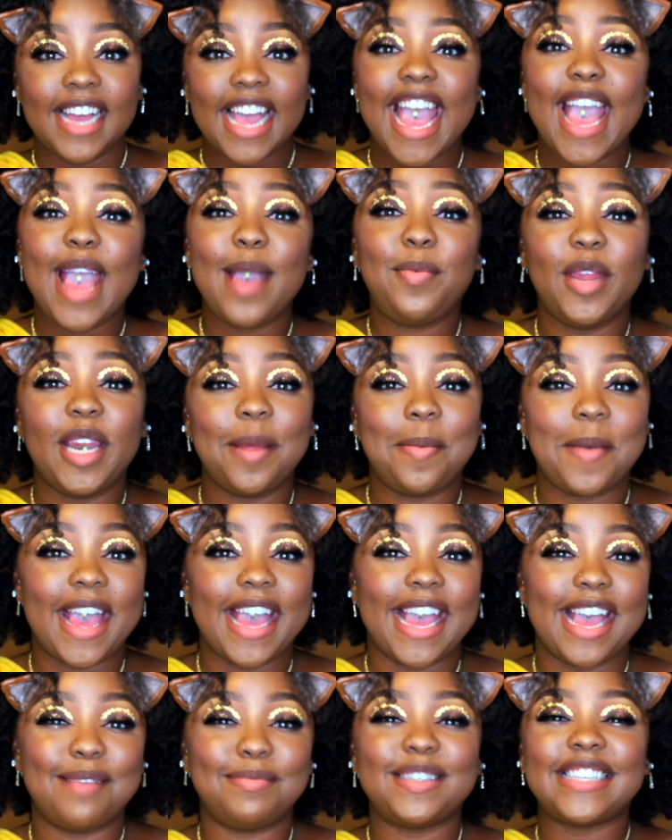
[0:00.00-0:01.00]
Hey beauty
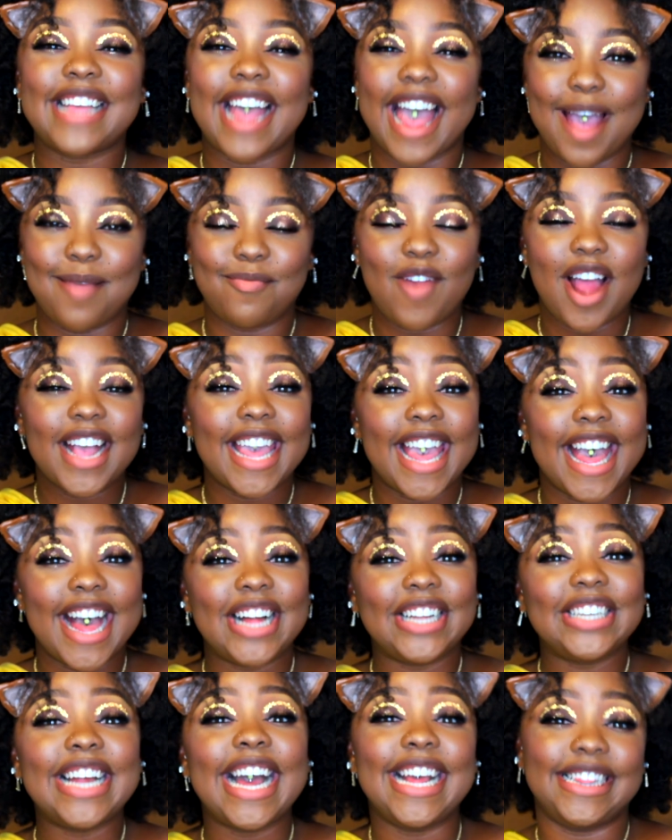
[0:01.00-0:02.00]
babes, I'm
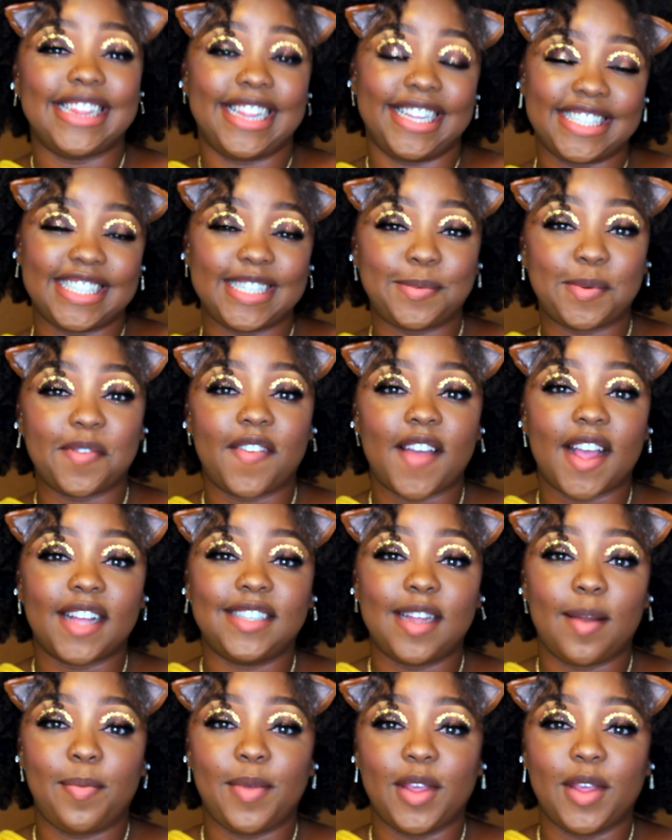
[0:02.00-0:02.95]
Raquel and this is Perfected